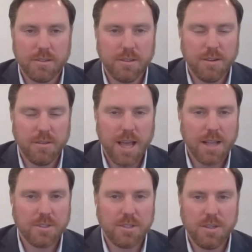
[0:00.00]

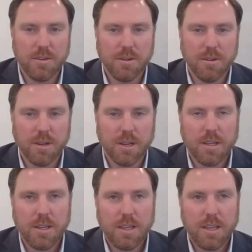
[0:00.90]
last year,
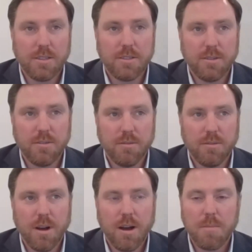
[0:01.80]

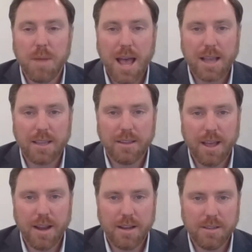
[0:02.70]
into unpacking
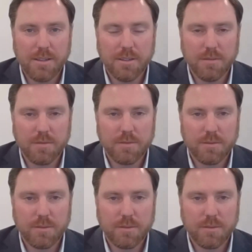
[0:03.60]
that idea of